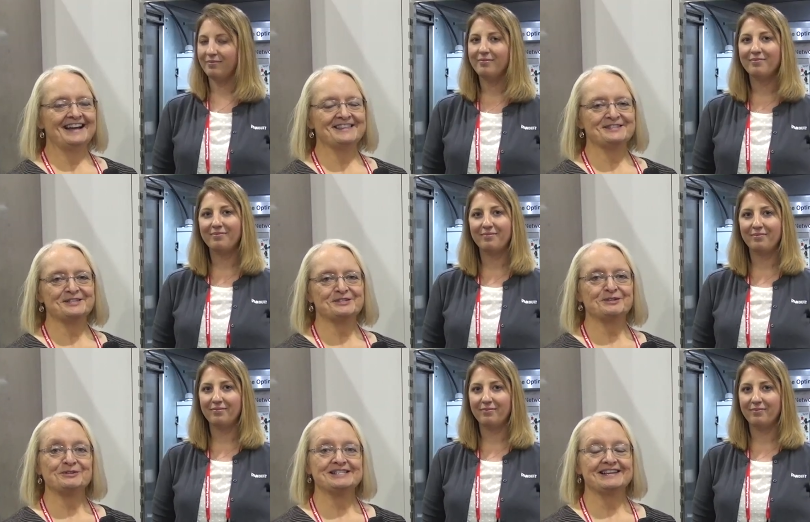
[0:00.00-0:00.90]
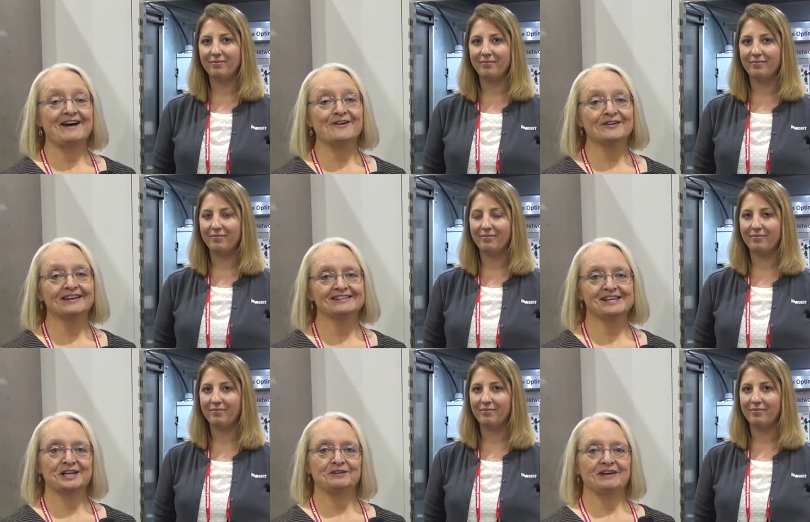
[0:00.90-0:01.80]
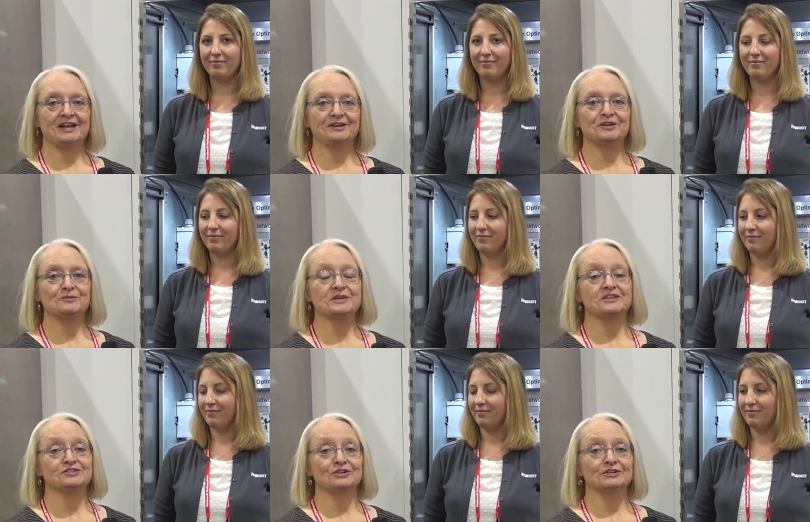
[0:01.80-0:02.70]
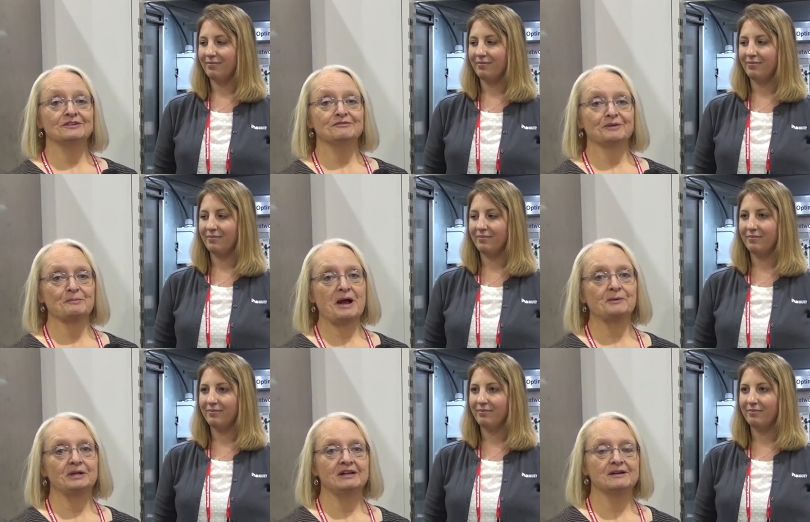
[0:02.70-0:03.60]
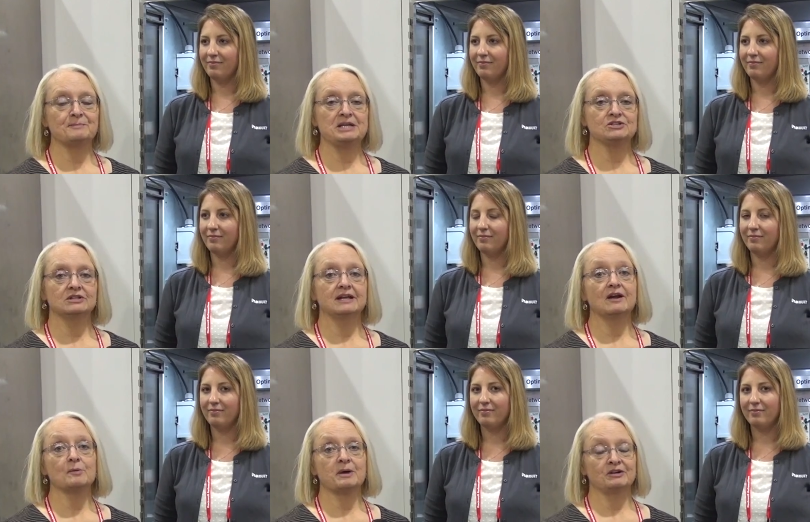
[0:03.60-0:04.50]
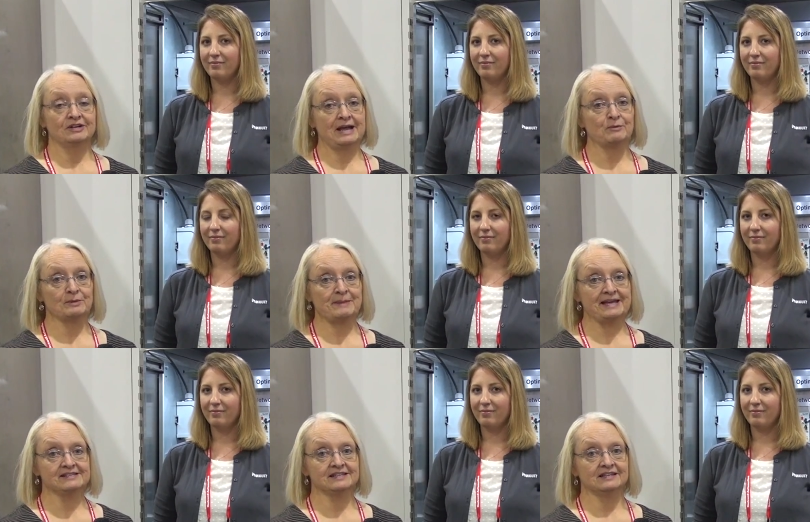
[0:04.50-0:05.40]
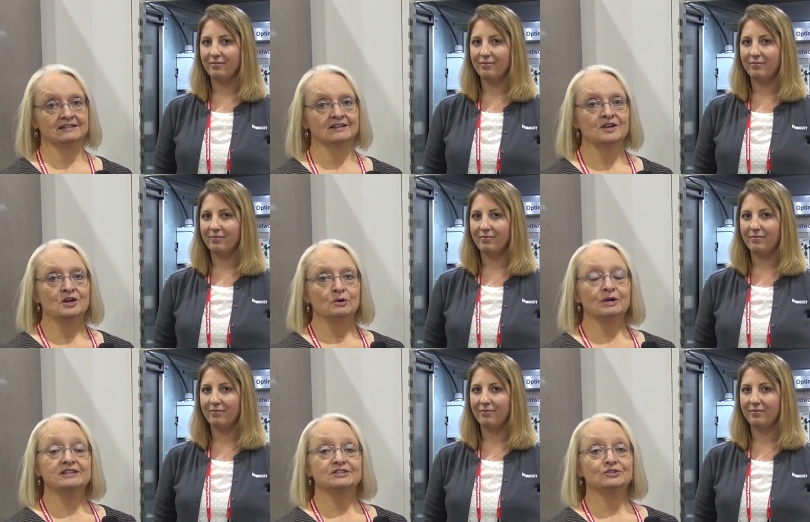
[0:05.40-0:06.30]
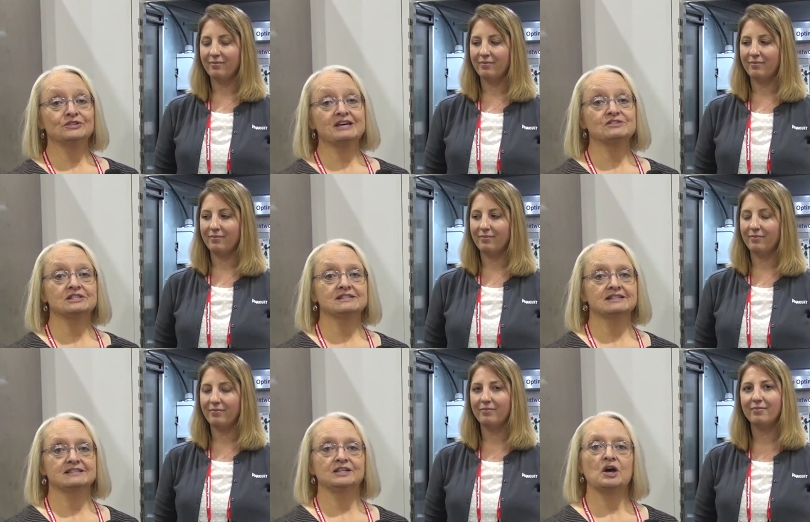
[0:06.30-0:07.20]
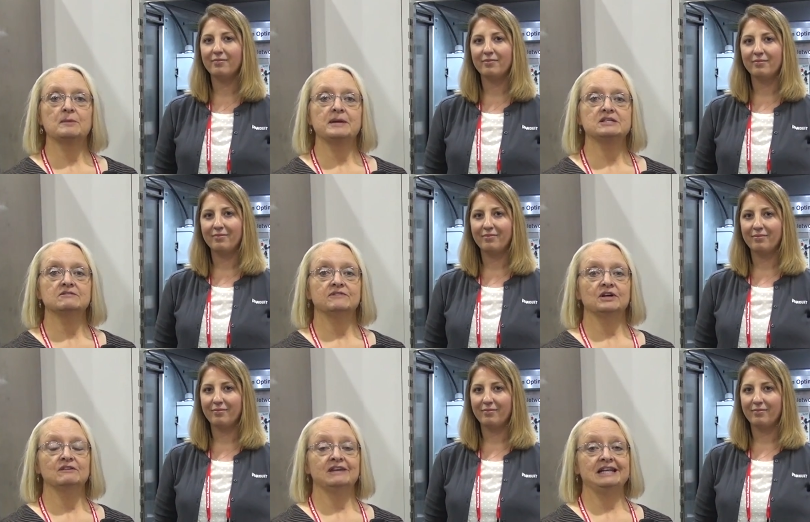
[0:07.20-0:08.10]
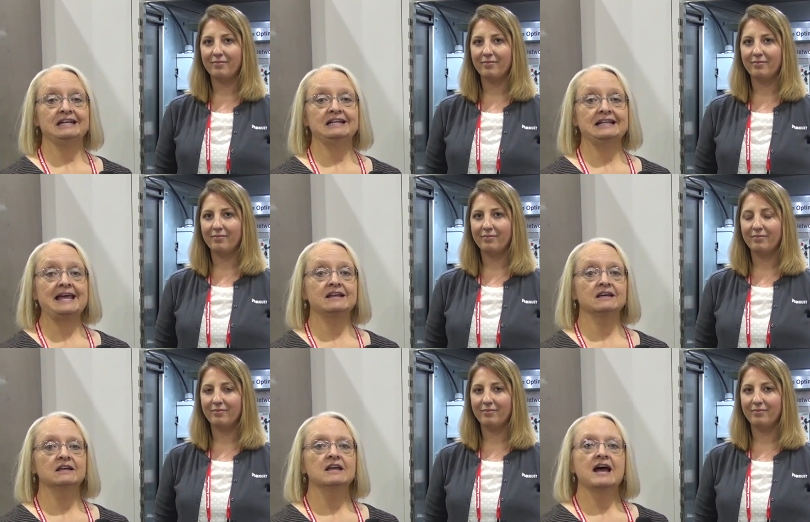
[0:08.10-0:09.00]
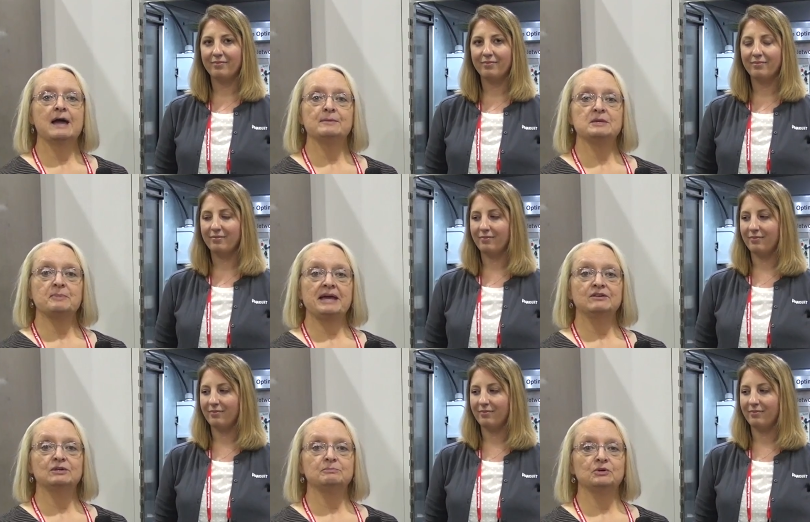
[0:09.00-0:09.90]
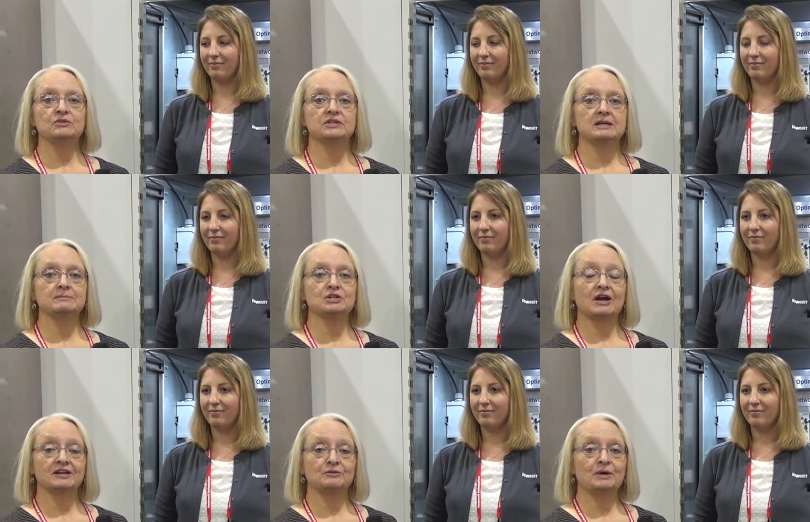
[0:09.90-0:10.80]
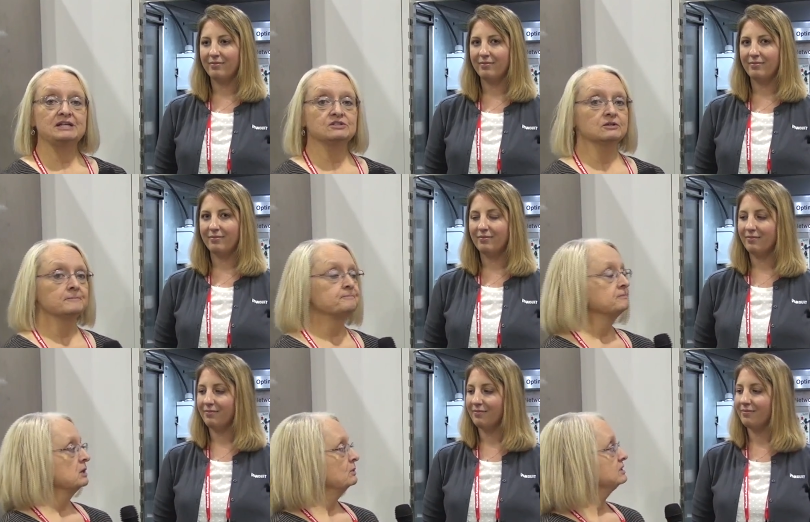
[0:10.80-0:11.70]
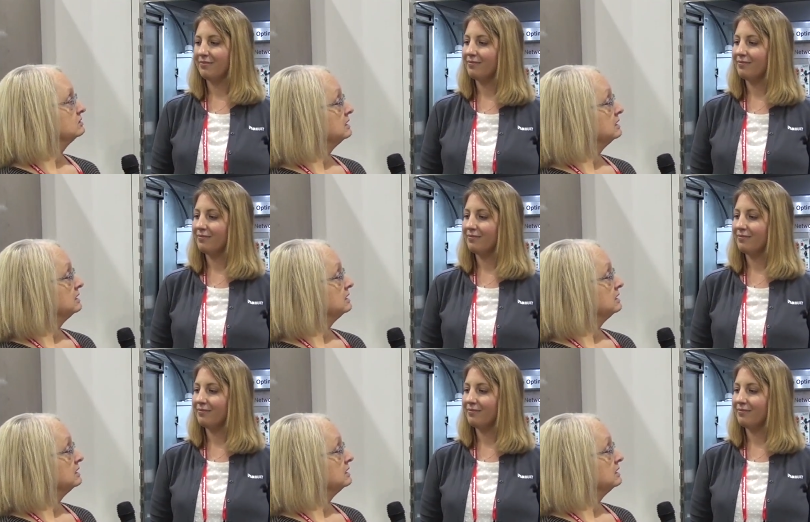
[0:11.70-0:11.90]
Speaker 1: Hi, this is Theresa Houk, Executive Editor with the Journal from Rockwell Automation and our partner Network Magazine. We're at the 2016 Automation Fair event in Atlanta. I'm in the Panduit booth and I'm talking to Rachel. Rachel,